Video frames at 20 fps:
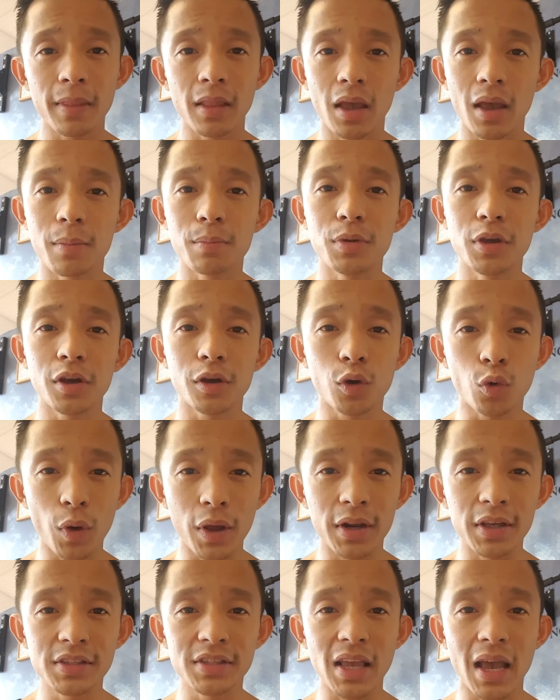and be a great
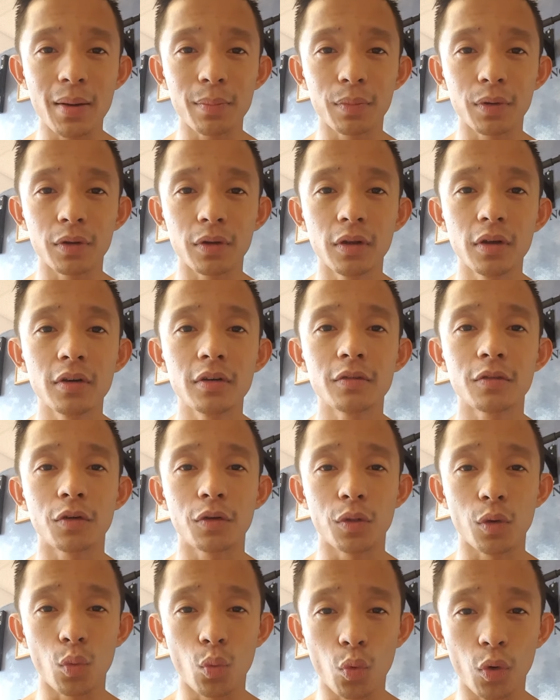example for
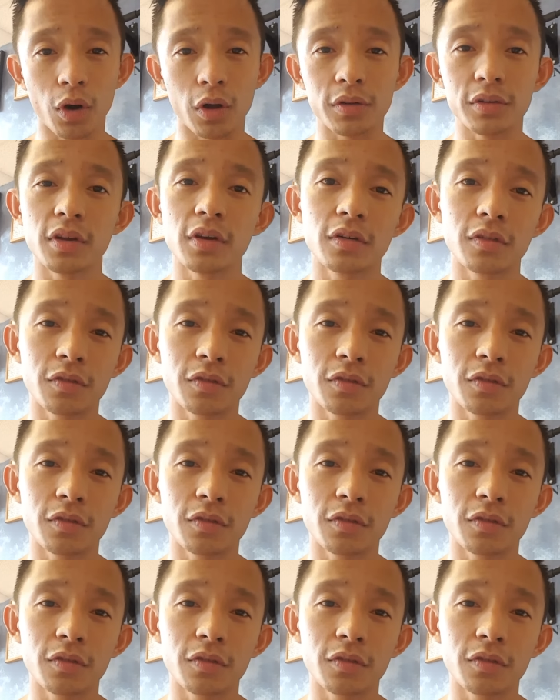the world,